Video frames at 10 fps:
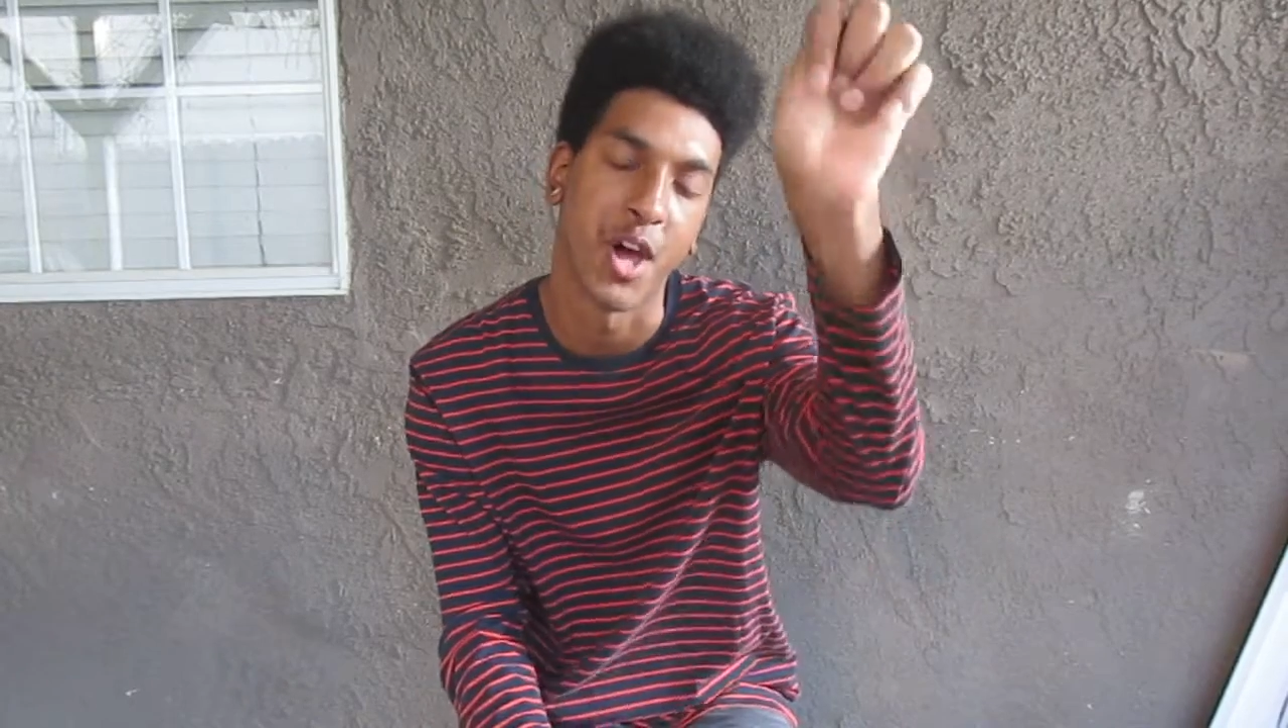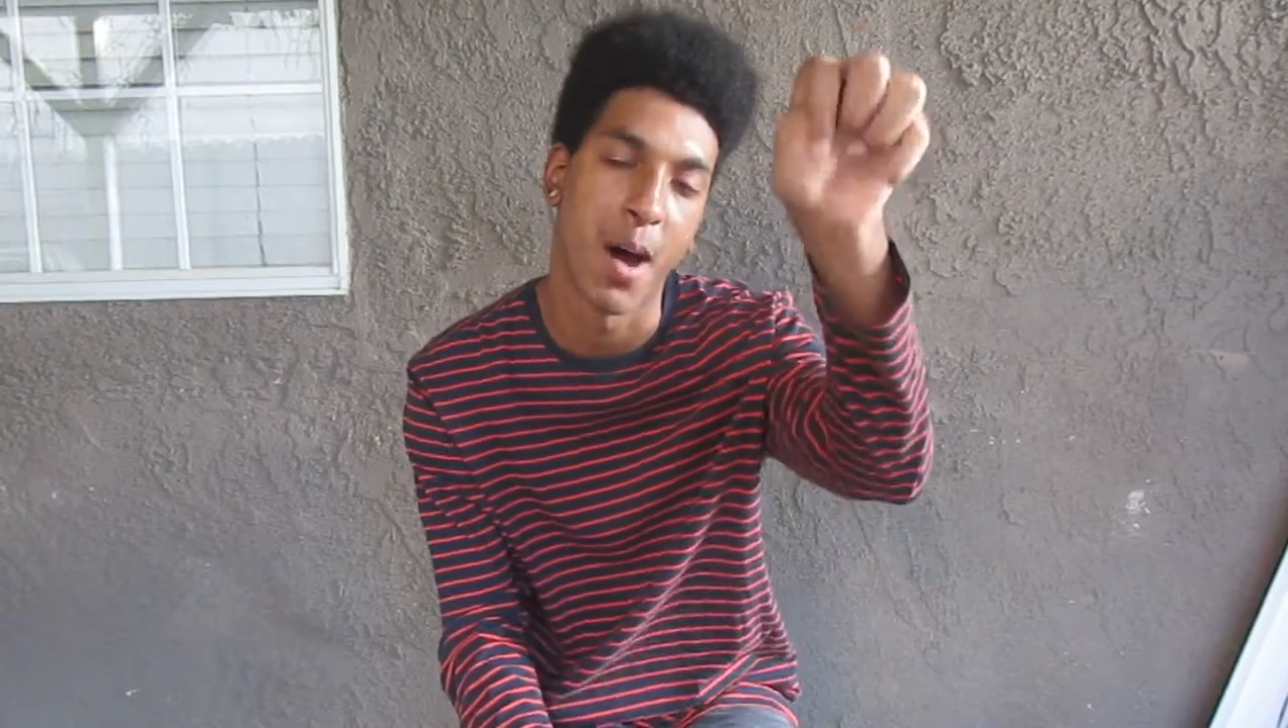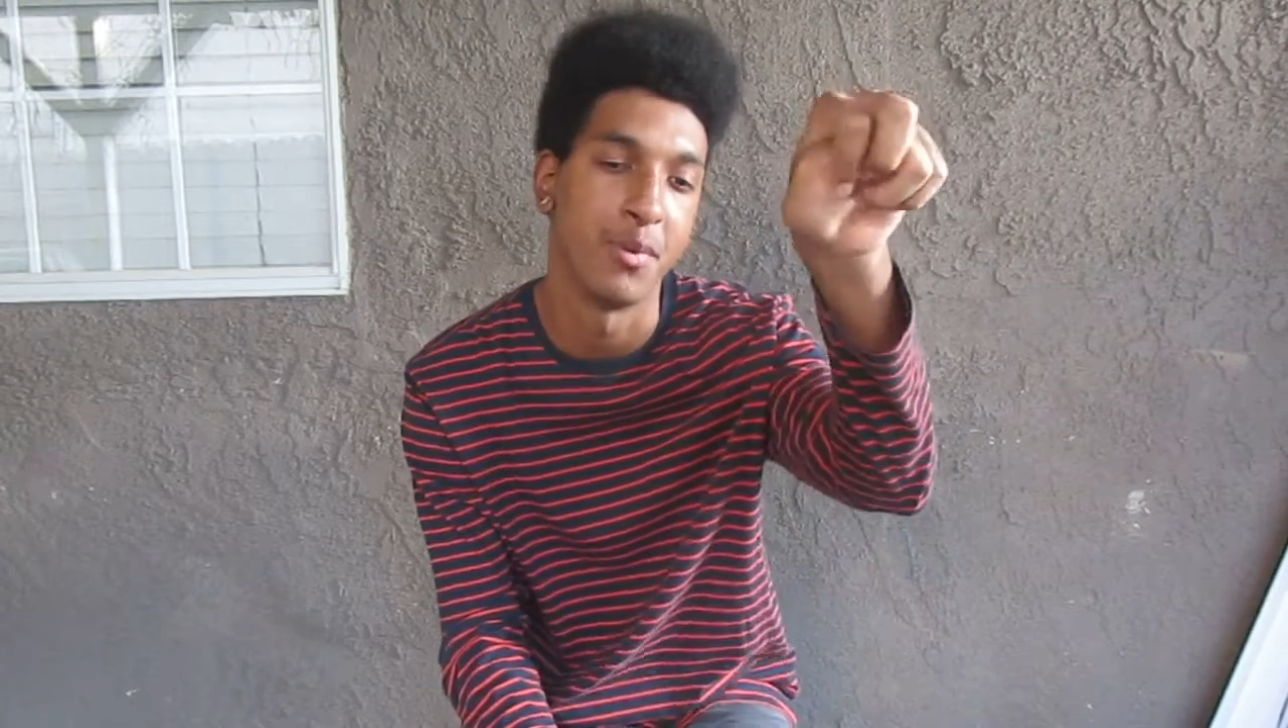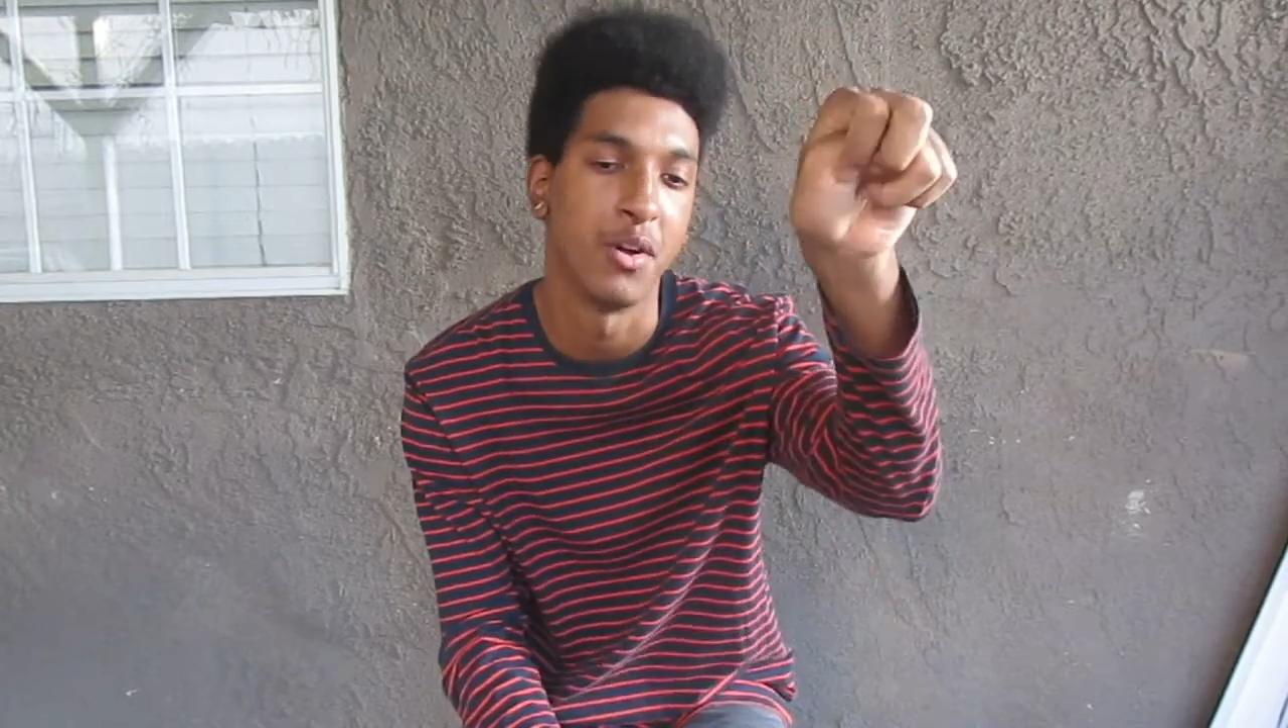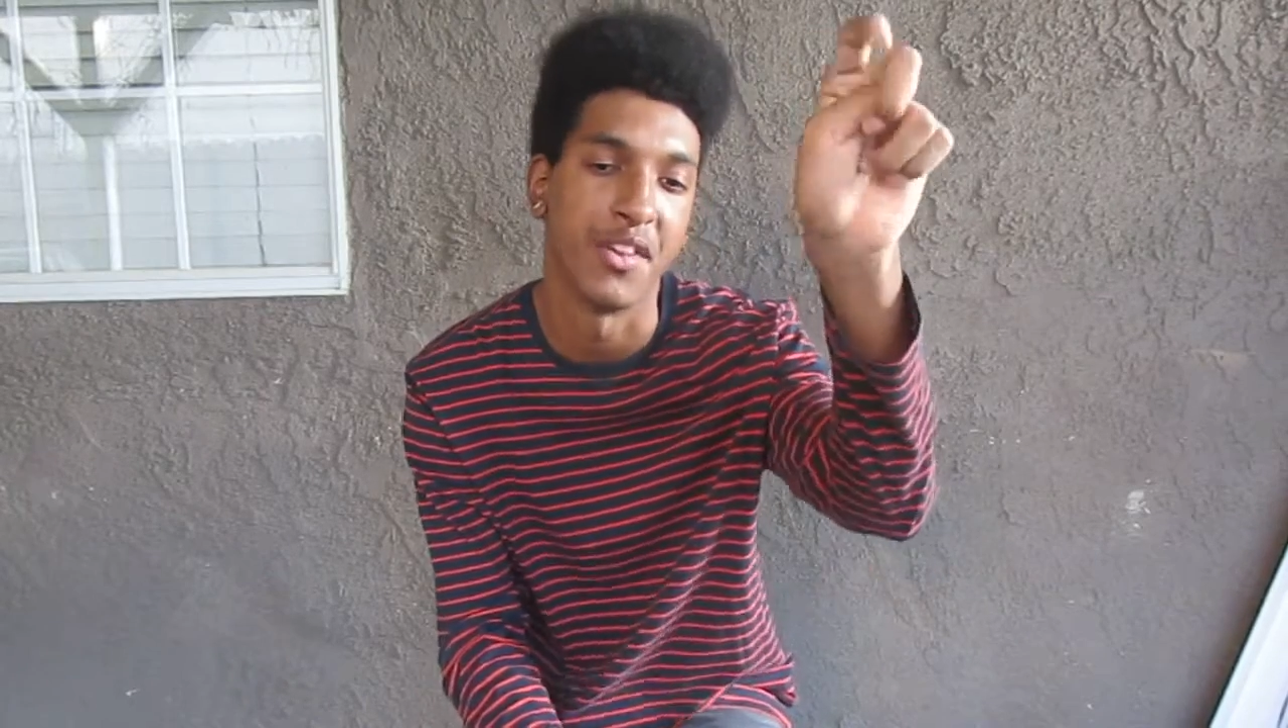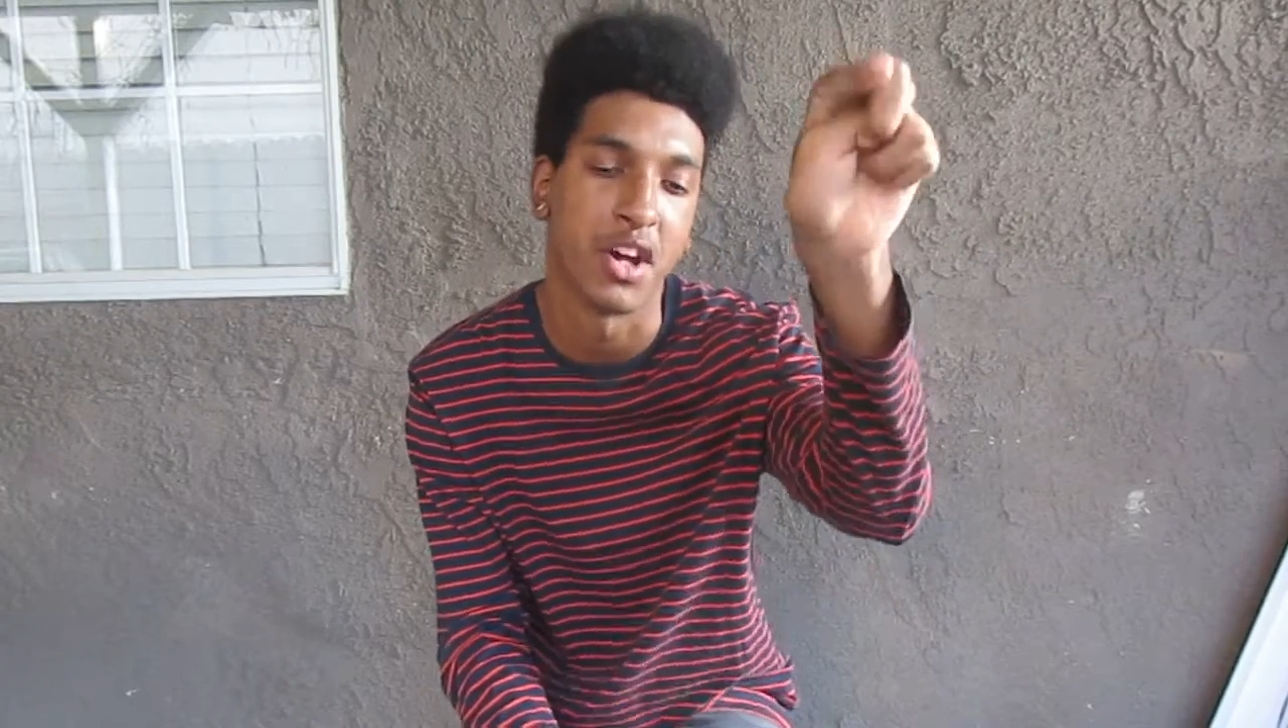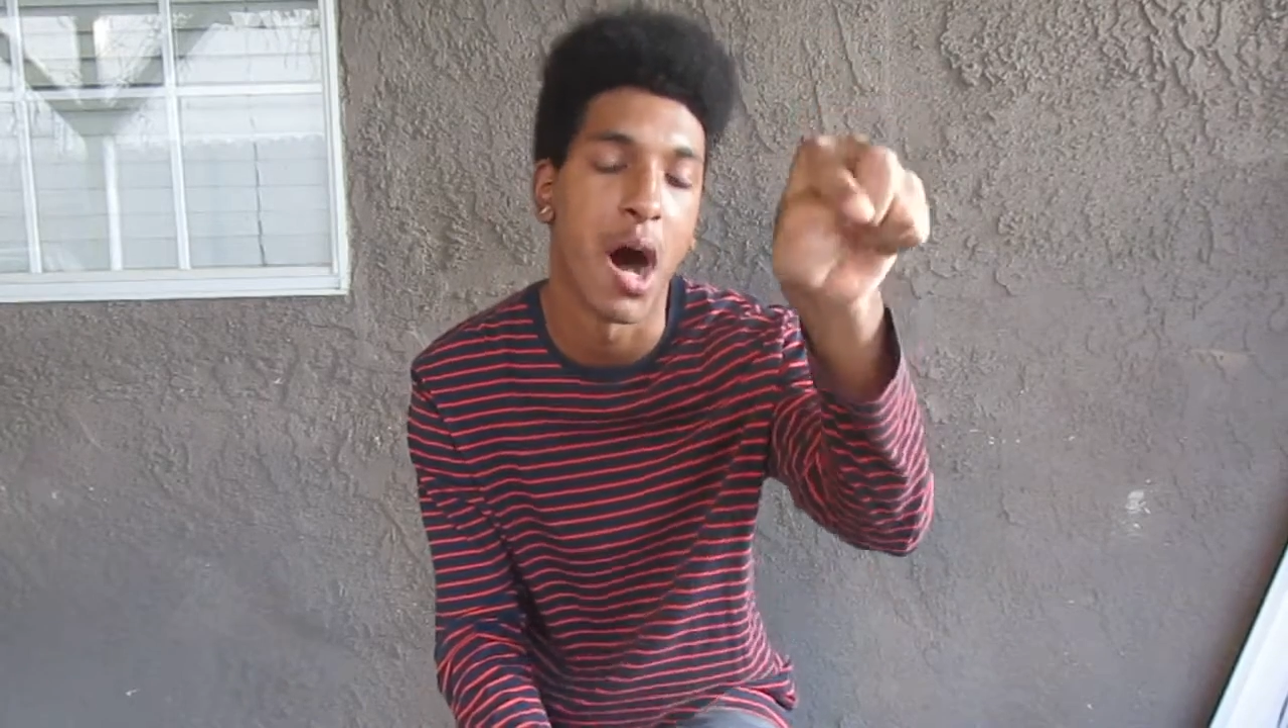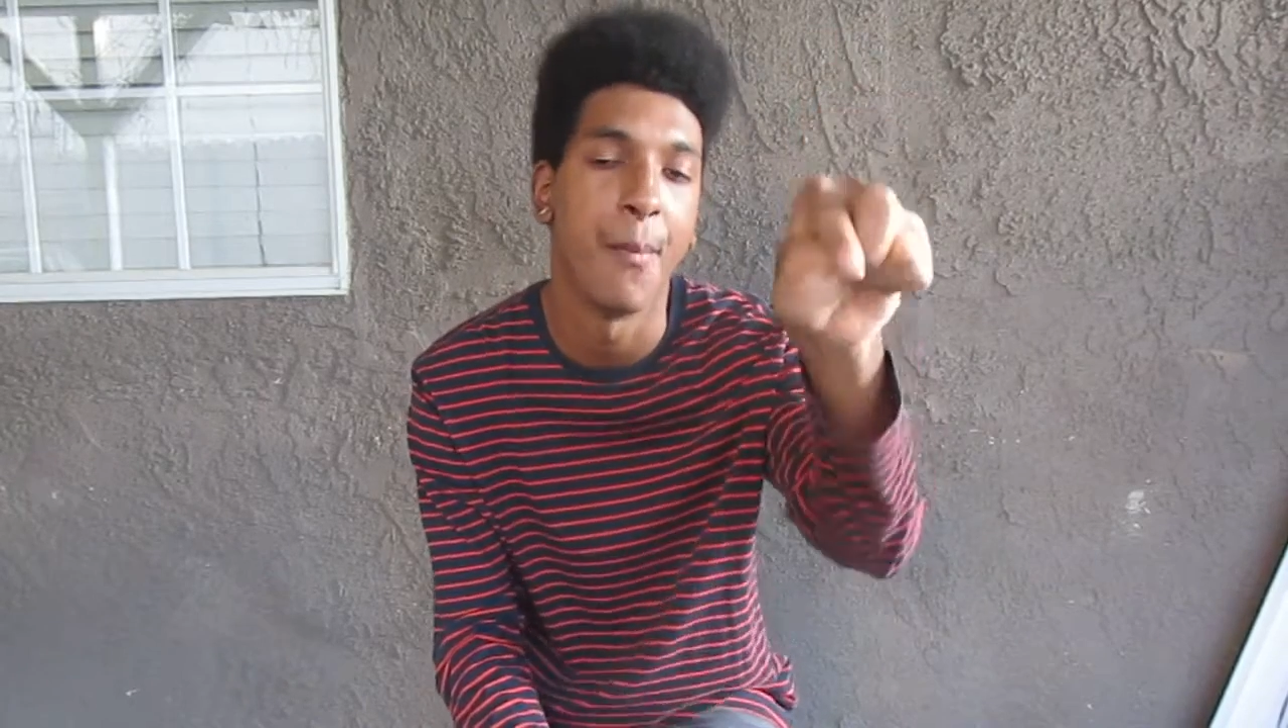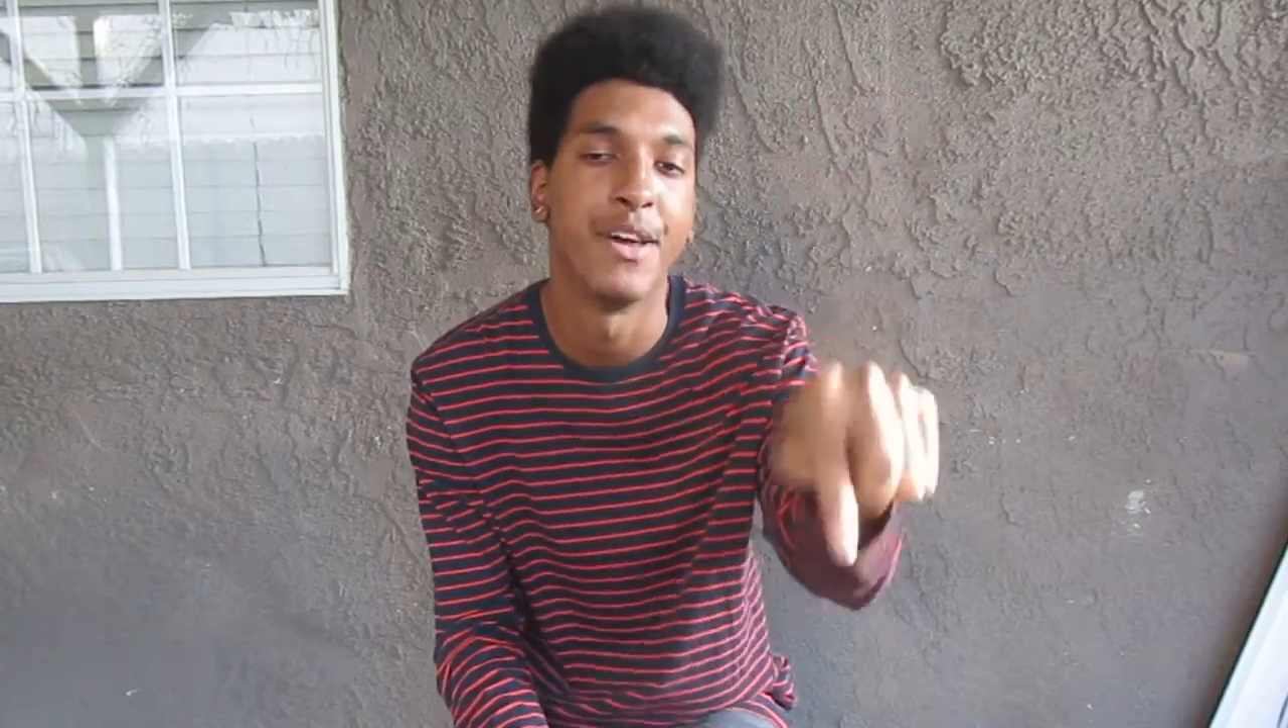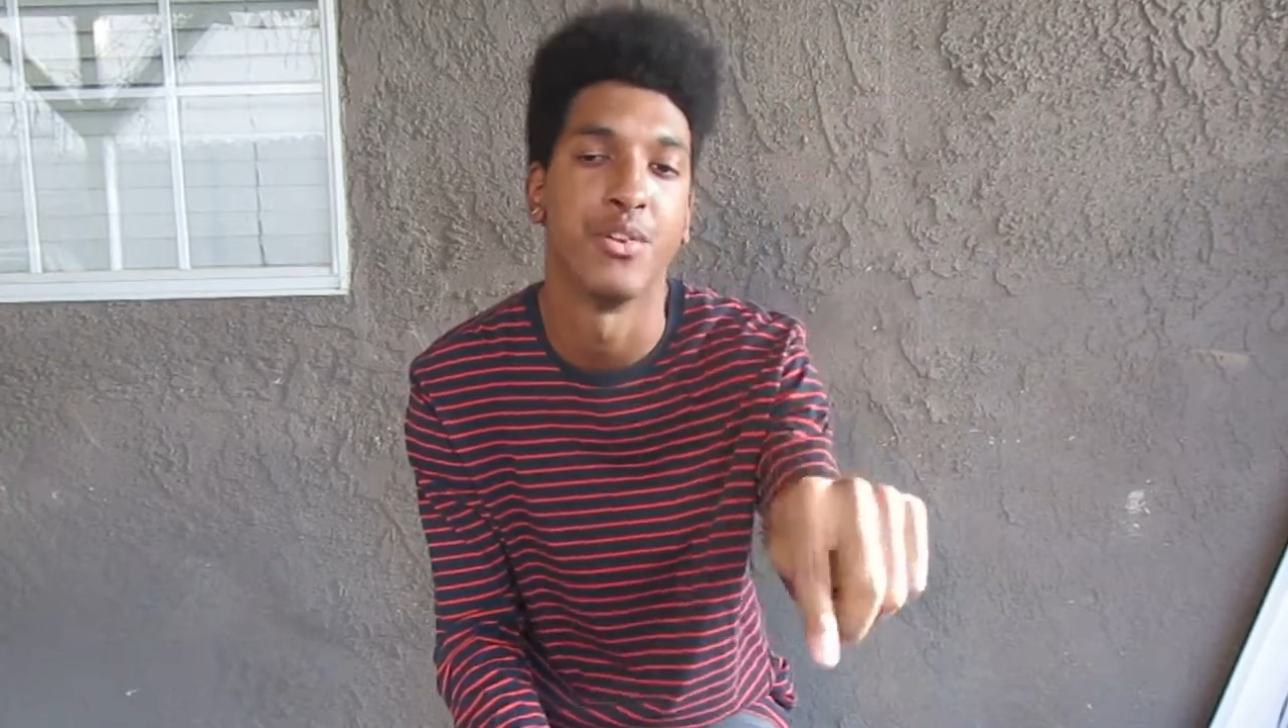down below in the
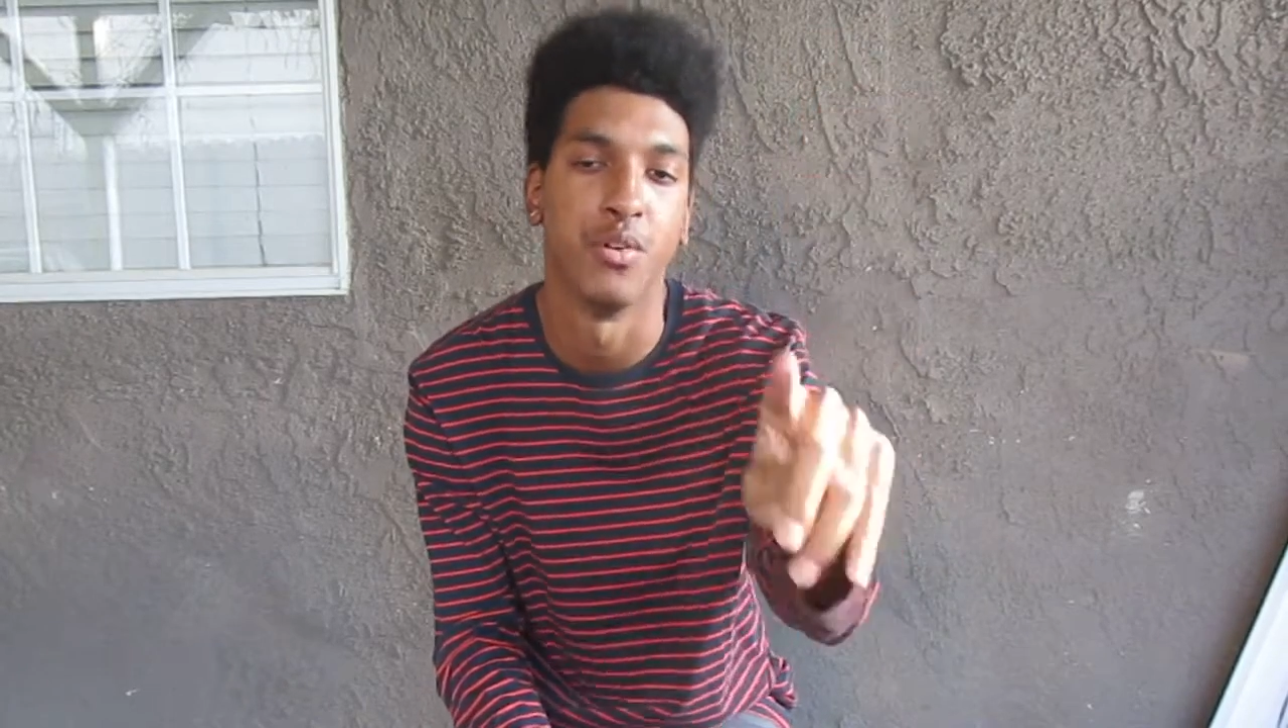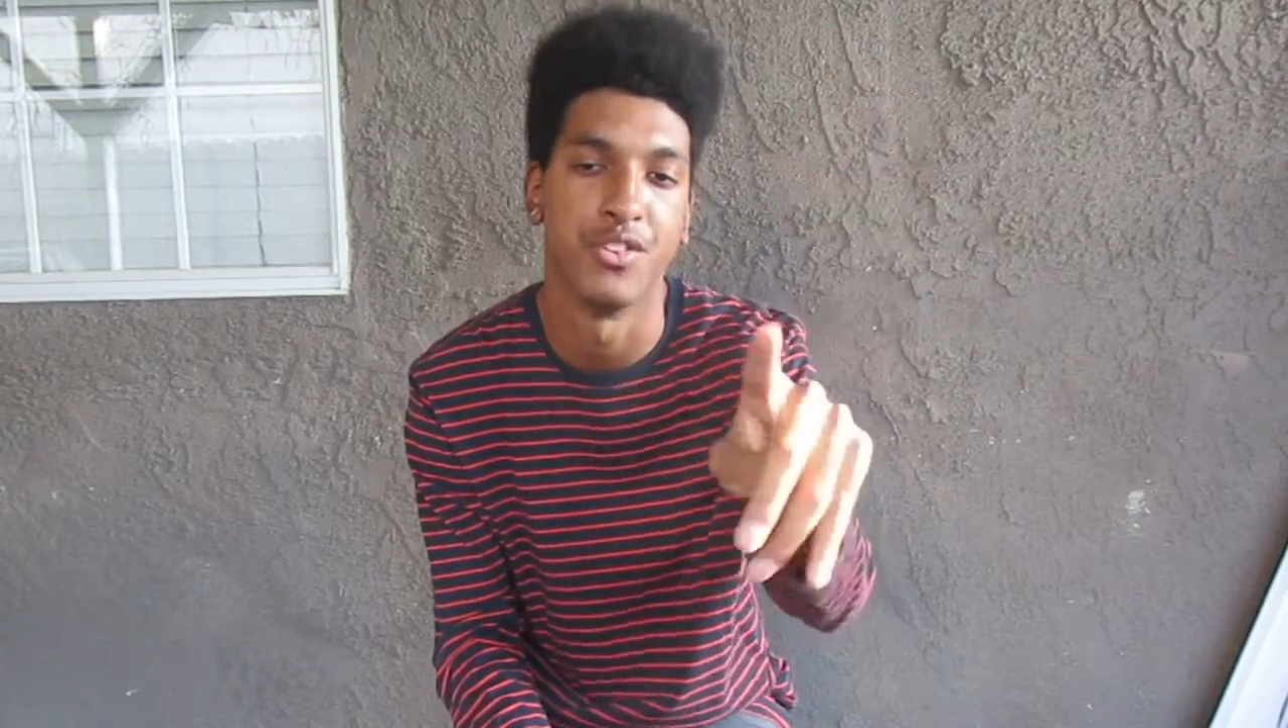comments